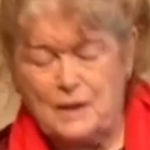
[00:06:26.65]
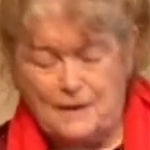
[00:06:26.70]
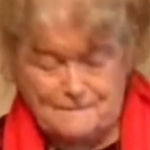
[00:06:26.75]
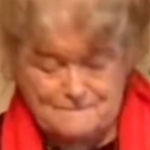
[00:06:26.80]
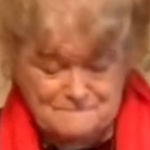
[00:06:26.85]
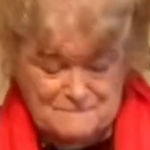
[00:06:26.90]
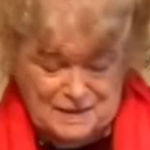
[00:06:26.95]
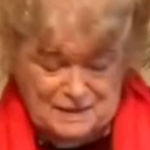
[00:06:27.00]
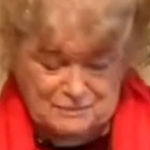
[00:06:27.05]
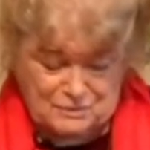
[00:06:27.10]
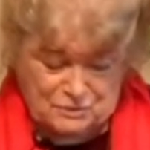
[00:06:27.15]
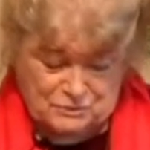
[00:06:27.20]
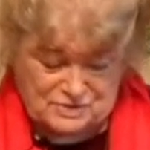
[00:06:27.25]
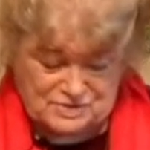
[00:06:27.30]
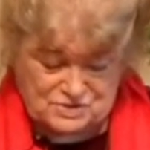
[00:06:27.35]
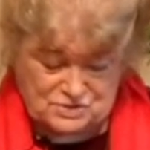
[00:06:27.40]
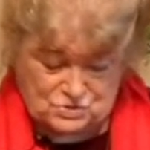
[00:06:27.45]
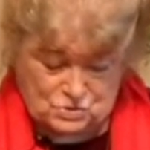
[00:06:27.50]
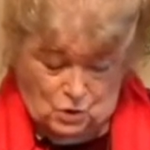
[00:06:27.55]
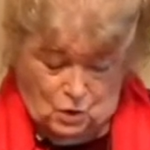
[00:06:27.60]
memory
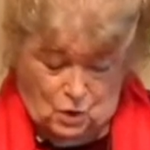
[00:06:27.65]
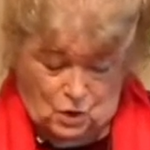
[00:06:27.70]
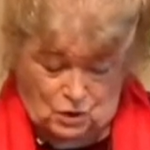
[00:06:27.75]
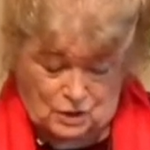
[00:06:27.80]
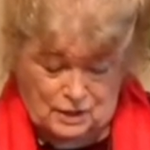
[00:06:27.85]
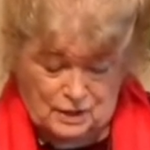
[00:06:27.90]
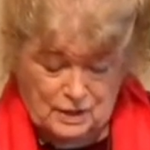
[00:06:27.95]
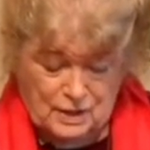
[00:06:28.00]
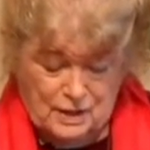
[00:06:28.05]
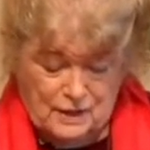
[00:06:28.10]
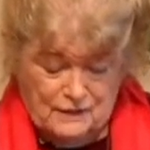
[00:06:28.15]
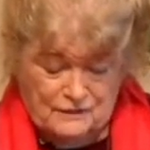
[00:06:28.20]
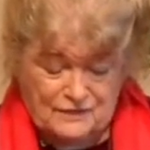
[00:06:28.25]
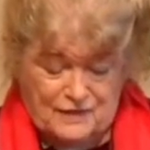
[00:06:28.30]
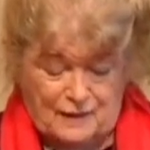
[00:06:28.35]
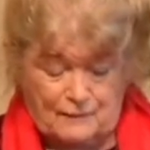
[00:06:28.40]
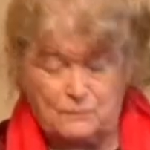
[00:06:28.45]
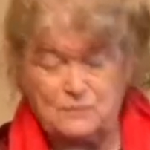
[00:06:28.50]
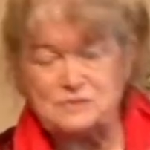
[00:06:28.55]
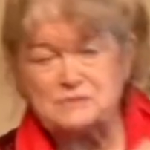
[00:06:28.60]
song
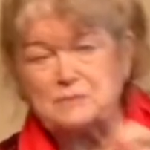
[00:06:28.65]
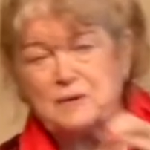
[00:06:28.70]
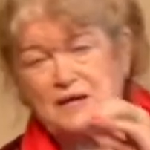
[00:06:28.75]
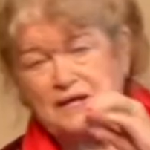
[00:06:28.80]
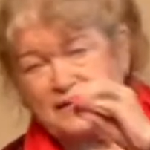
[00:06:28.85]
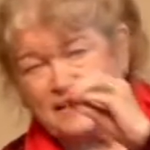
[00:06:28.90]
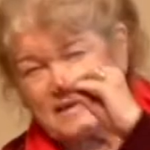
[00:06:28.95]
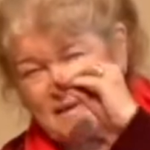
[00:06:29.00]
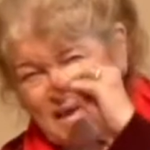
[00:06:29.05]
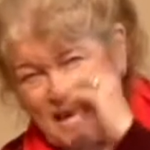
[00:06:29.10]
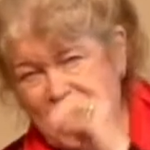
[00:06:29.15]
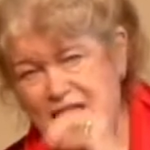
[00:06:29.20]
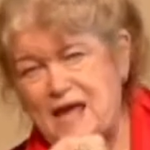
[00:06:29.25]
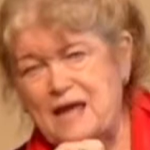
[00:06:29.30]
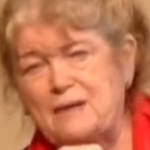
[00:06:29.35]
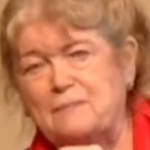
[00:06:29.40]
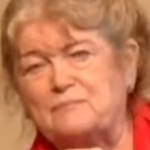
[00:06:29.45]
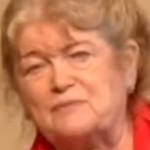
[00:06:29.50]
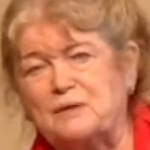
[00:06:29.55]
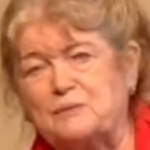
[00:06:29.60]
that was a
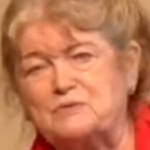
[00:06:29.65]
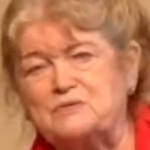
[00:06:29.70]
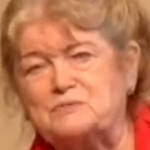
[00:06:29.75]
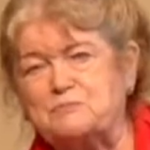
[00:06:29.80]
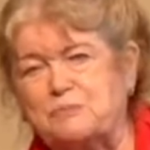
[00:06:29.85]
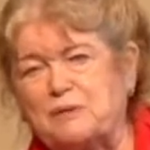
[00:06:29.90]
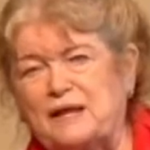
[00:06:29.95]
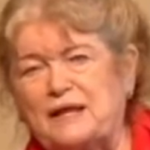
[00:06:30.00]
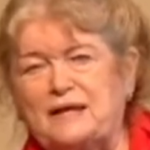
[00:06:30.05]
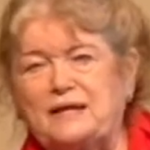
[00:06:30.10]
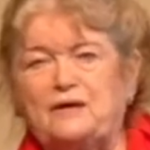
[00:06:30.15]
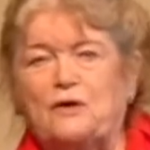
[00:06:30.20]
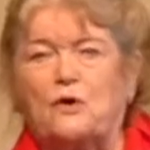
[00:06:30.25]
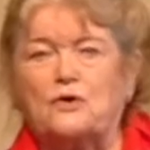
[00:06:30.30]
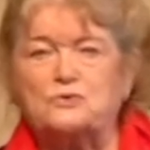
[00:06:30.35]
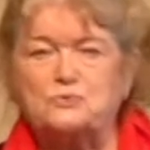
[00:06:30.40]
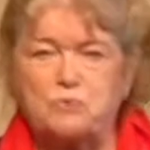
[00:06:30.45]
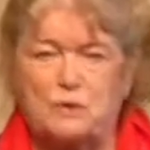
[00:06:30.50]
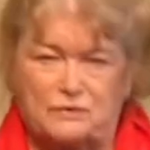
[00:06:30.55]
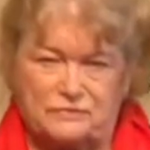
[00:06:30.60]
game that was played on
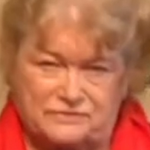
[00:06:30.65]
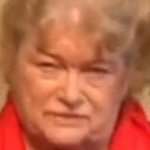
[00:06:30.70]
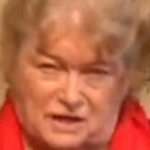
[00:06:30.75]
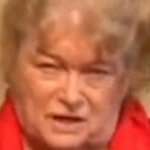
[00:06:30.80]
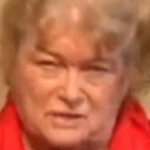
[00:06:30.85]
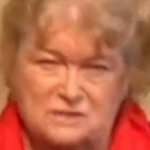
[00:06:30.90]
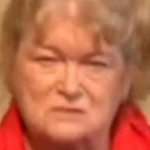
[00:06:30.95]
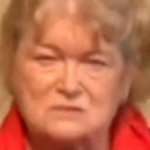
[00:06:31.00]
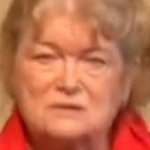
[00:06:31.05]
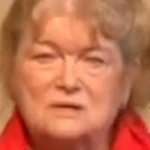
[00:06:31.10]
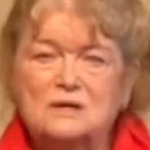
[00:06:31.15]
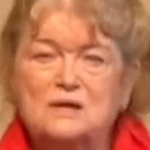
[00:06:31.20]
Twelfth Night.